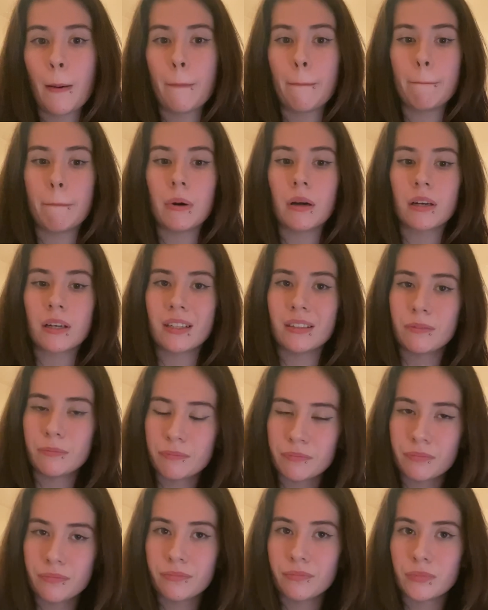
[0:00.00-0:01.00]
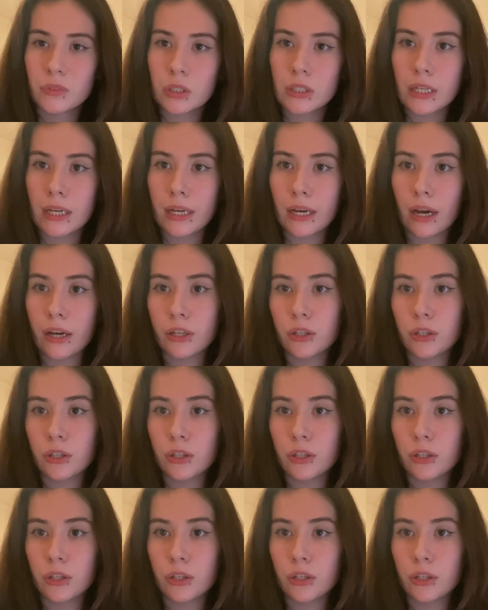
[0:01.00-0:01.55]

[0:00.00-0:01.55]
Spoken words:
but today I